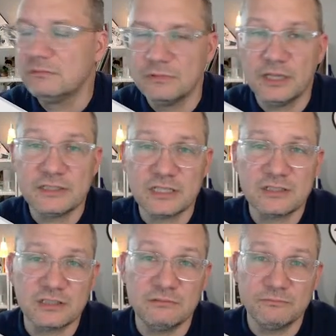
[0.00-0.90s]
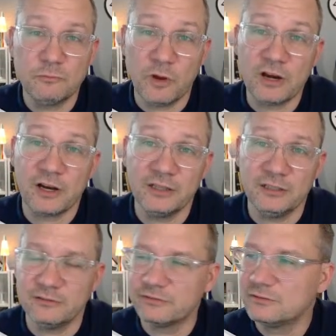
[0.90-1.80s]
That's actually where I
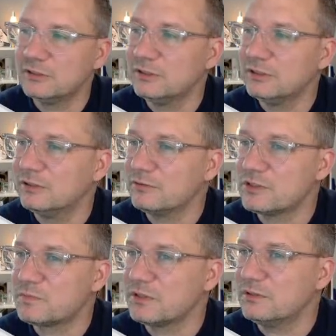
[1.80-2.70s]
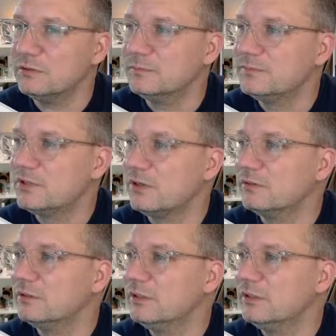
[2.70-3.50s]
live, which is pretty cool. So